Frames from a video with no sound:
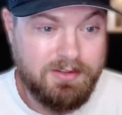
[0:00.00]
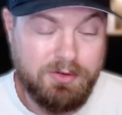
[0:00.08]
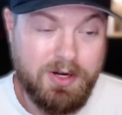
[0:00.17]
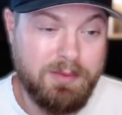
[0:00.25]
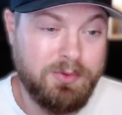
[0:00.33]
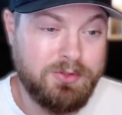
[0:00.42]
they're
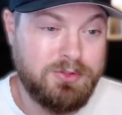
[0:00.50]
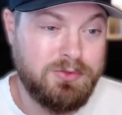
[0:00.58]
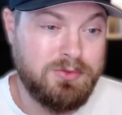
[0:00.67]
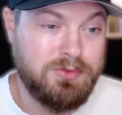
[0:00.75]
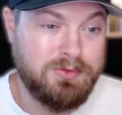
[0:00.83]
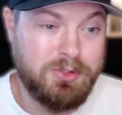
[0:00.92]
able
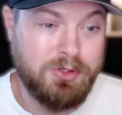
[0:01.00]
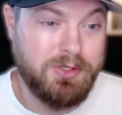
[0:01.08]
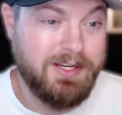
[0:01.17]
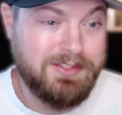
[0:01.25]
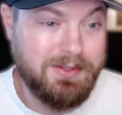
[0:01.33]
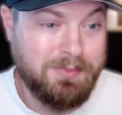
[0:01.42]
to
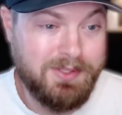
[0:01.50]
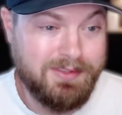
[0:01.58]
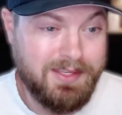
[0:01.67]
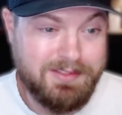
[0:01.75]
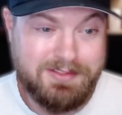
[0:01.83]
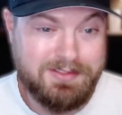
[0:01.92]
create something
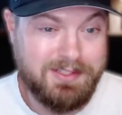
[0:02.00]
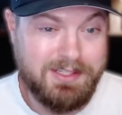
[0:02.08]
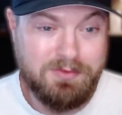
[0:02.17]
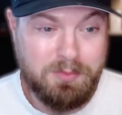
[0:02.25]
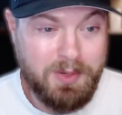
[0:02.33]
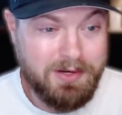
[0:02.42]
that's
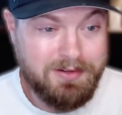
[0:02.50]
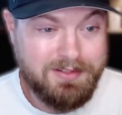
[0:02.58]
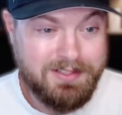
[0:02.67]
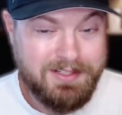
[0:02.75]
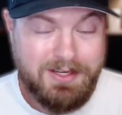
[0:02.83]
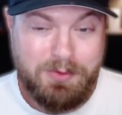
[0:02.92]
even better,
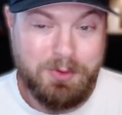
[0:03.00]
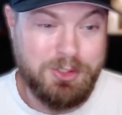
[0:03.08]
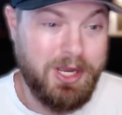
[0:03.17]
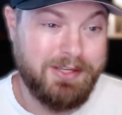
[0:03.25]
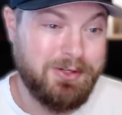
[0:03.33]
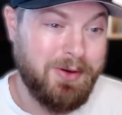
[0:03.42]
which
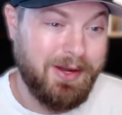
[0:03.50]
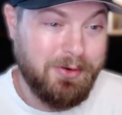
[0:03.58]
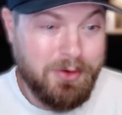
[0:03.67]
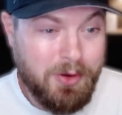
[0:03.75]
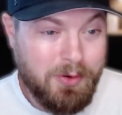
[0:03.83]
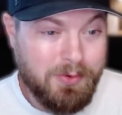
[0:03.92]
I don't
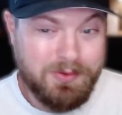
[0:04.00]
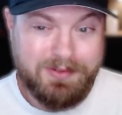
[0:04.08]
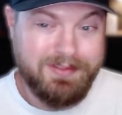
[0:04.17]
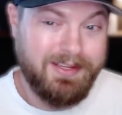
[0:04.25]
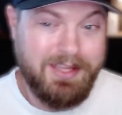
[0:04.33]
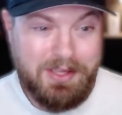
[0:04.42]
know
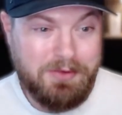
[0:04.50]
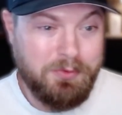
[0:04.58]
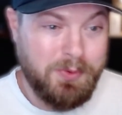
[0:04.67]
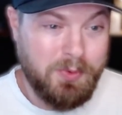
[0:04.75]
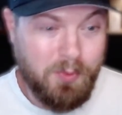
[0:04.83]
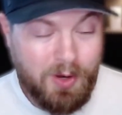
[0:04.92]
if we
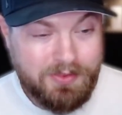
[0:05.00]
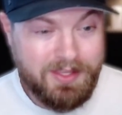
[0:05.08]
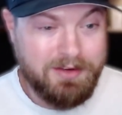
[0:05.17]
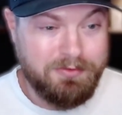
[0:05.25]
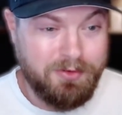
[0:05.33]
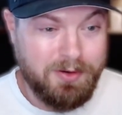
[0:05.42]
would want
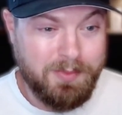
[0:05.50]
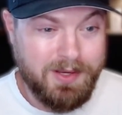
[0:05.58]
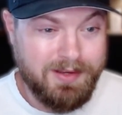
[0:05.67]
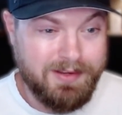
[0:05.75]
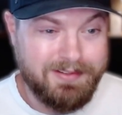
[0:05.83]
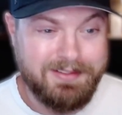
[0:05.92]
that from
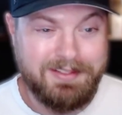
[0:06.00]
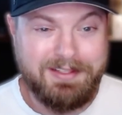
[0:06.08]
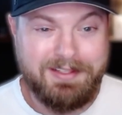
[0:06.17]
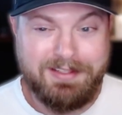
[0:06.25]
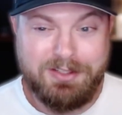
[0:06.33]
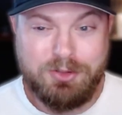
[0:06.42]
a
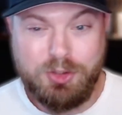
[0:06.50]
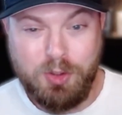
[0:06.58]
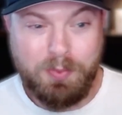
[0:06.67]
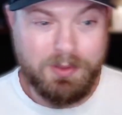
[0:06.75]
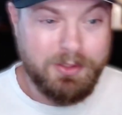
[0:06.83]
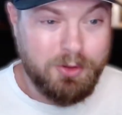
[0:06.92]

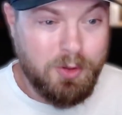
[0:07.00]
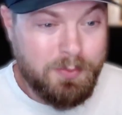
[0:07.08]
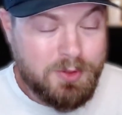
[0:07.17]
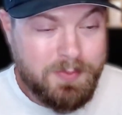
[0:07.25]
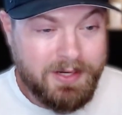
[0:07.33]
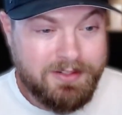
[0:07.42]
geopolitical
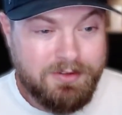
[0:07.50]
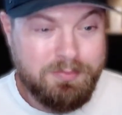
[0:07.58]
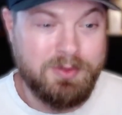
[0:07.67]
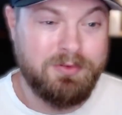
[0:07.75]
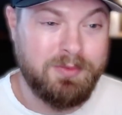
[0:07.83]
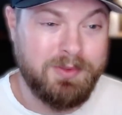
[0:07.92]
perspective,
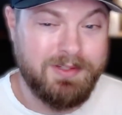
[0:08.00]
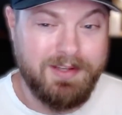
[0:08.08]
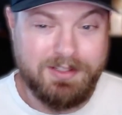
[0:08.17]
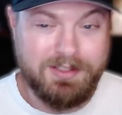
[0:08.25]
but from a